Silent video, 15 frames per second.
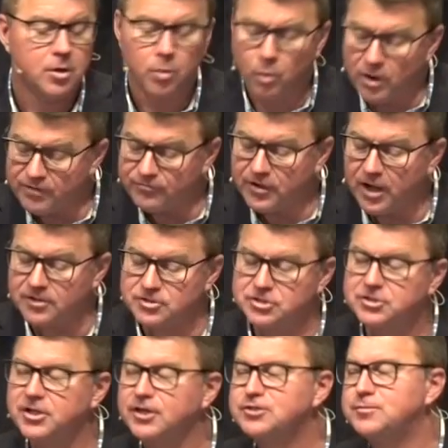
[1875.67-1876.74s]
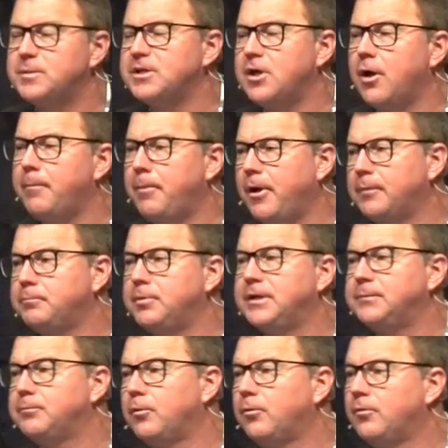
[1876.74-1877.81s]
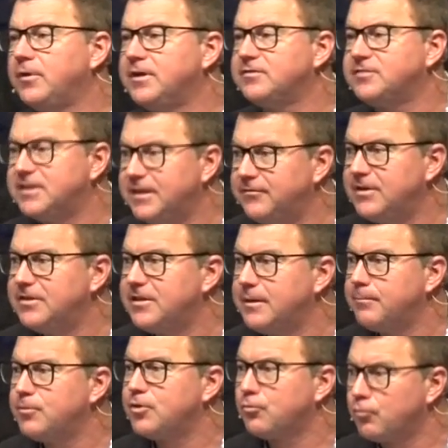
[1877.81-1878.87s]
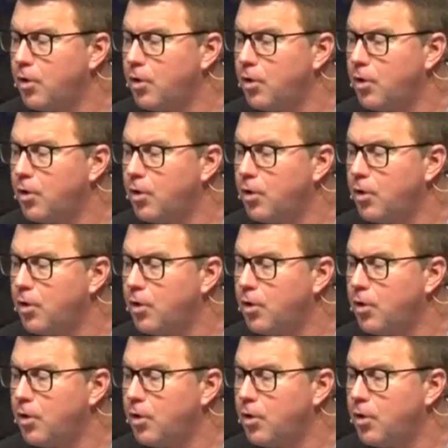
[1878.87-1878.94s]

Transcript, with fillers: One of God's judgment upon people is giving them the